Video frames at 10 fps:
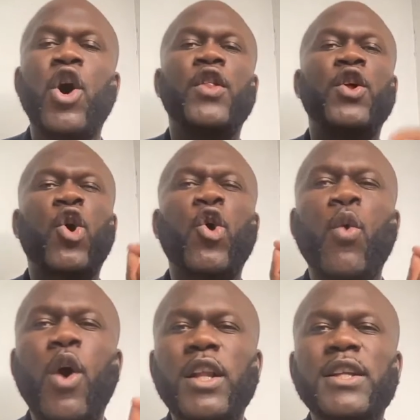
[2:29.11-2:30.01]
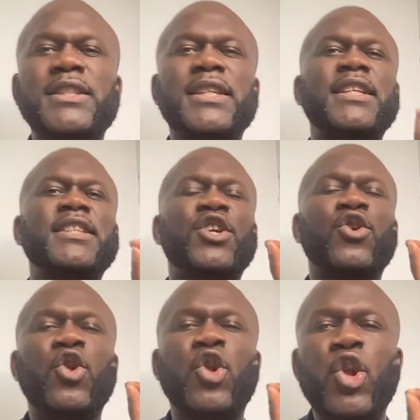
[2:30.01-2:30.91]
the qualities that
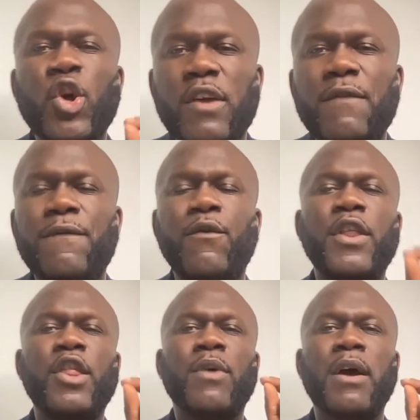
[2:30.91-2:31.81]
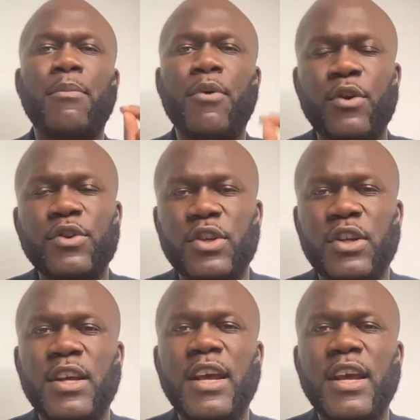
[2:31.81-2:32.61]
you're looking for in the right person,